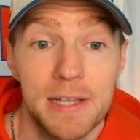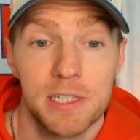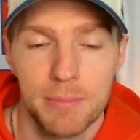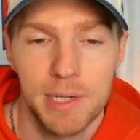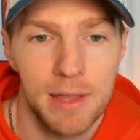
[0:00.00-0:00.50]

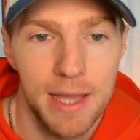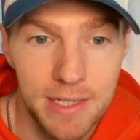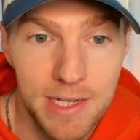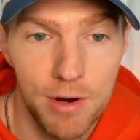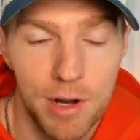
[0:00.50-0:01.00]
somebody like
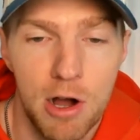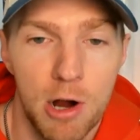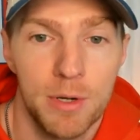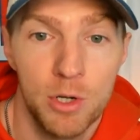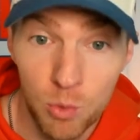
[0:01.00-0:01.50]
Derek
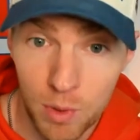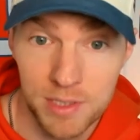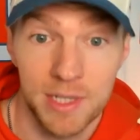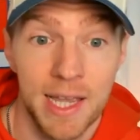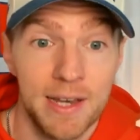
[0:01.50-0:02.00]
Harmon, who
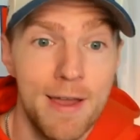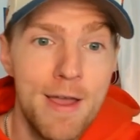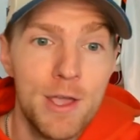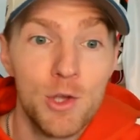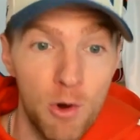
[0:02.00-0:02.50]
was, again,
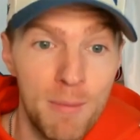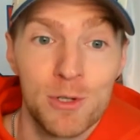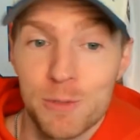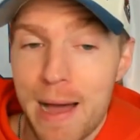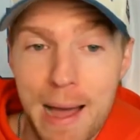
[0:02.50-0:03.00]
your
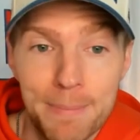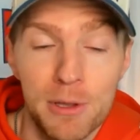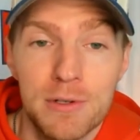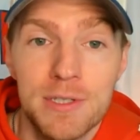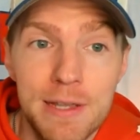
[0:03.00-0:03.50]
most
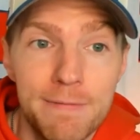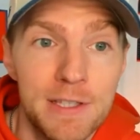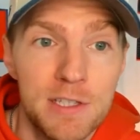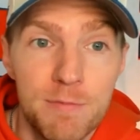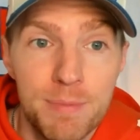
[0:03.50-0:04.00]
popular
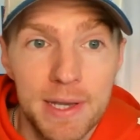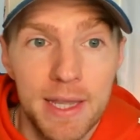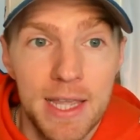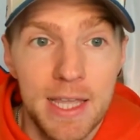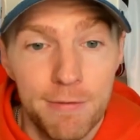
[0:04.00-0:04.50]
defensive pick
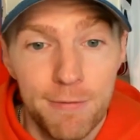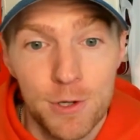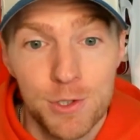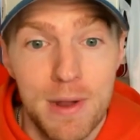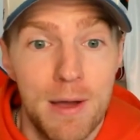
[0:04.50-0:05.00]
in the
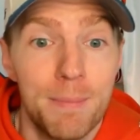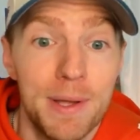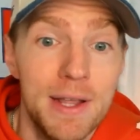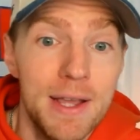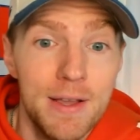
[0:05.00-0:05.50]
first round.
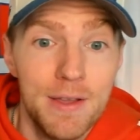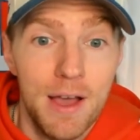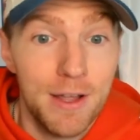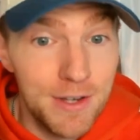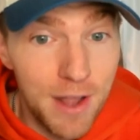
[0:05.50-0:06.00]
But
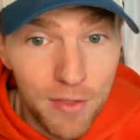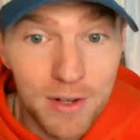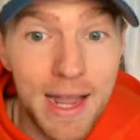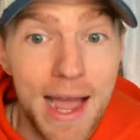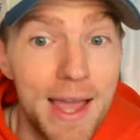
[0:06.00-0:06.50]
another
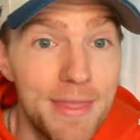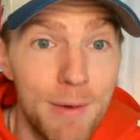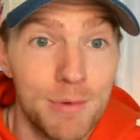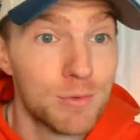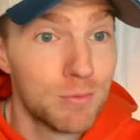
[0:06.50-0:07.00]
guy that
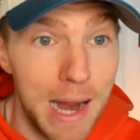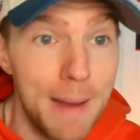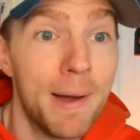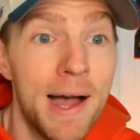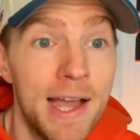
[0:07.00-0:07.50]
was right
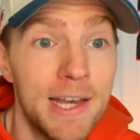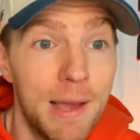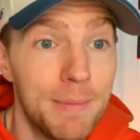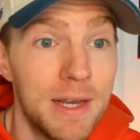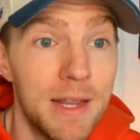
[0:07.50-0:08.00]
behind,
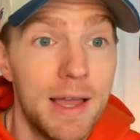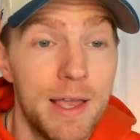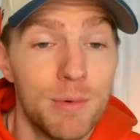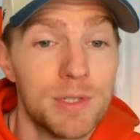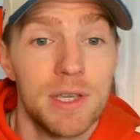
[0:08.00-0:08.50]
it
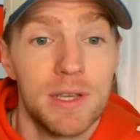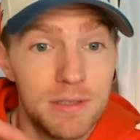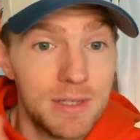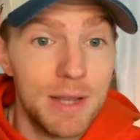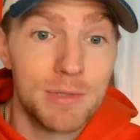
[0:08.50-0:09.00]
was a
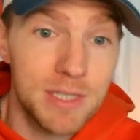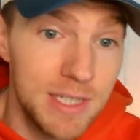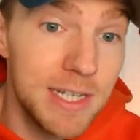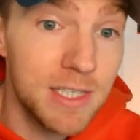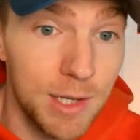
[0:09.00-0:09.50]

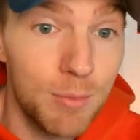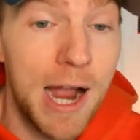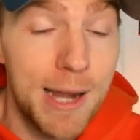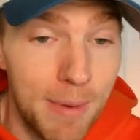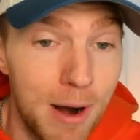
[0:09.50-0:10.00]
decently
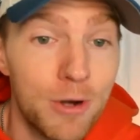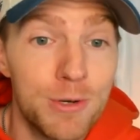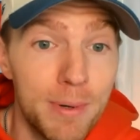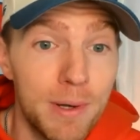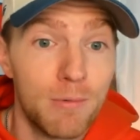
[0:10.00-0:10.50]
wide
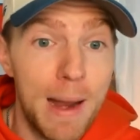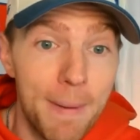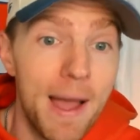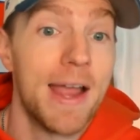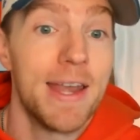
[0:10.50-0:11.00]
margin, but right
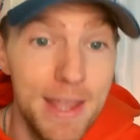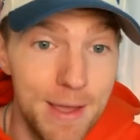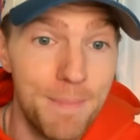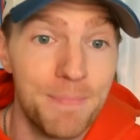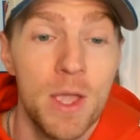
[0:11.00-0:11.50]
behind
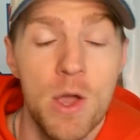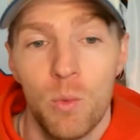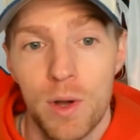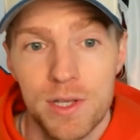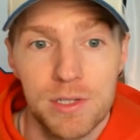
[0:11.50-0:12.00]
him
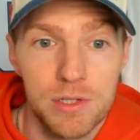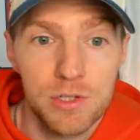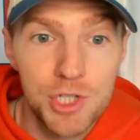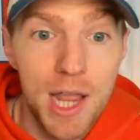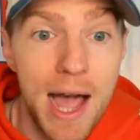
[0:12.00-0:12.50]
was
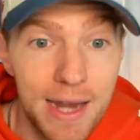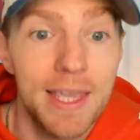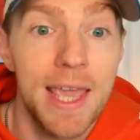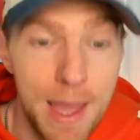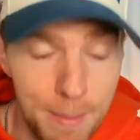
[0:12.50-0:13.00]
Jihad
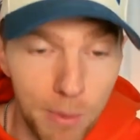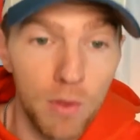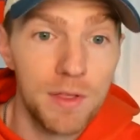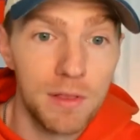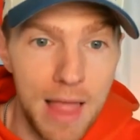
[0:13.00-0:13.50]
Campbell,
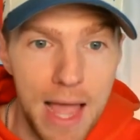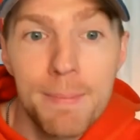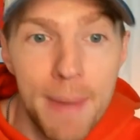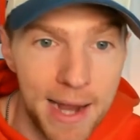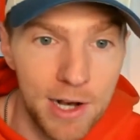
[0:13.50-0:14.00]
the
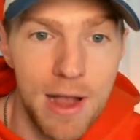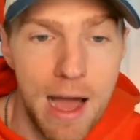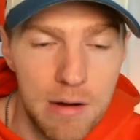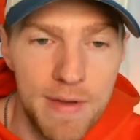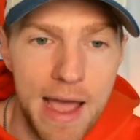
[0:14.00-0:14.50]
linebacker
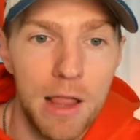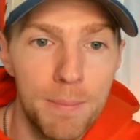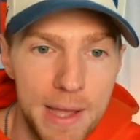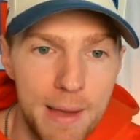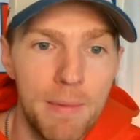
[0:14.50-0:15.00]
out of
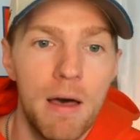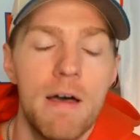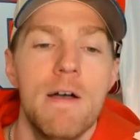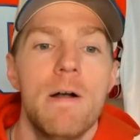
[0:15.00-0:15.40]
Alabama.